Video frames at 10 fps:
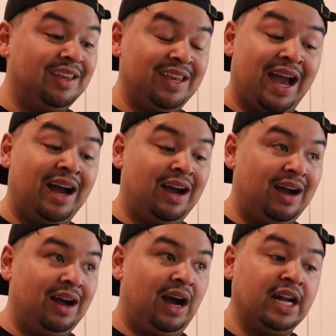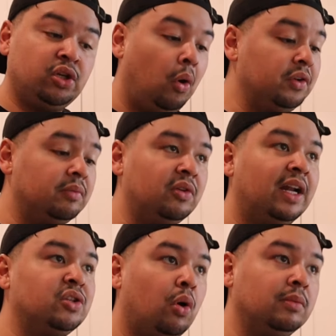Yeah, I told him, dude.
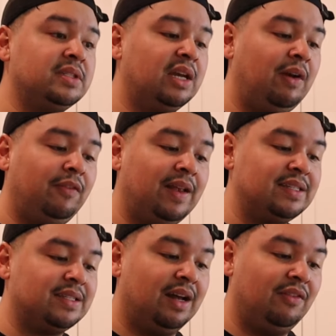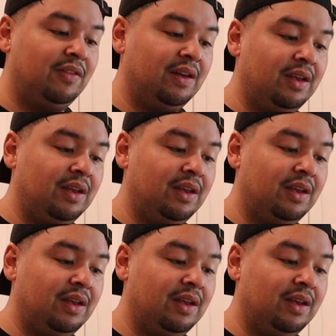I told him stay away from that stuff.